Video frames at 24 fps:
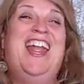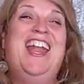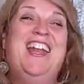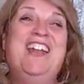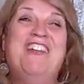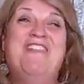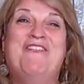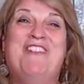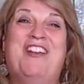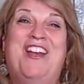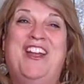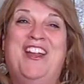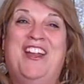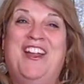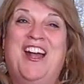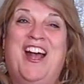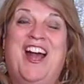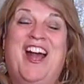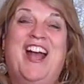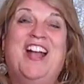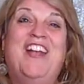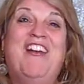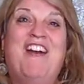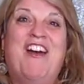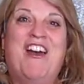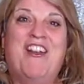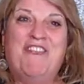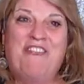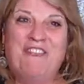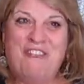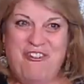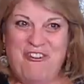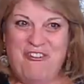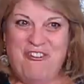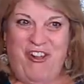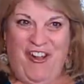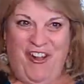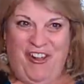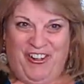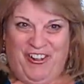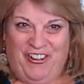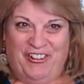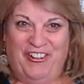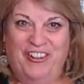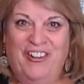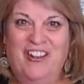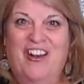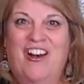Anyway, I got a phone
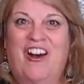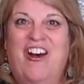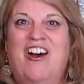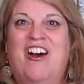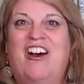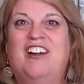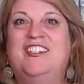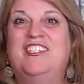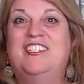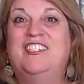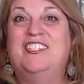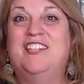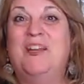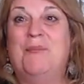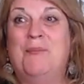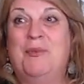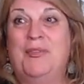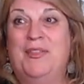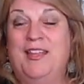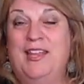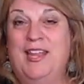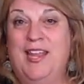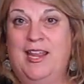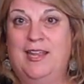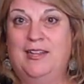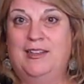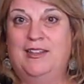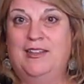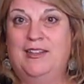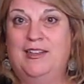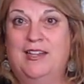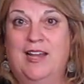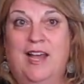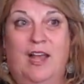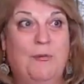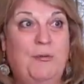call on December the 8th.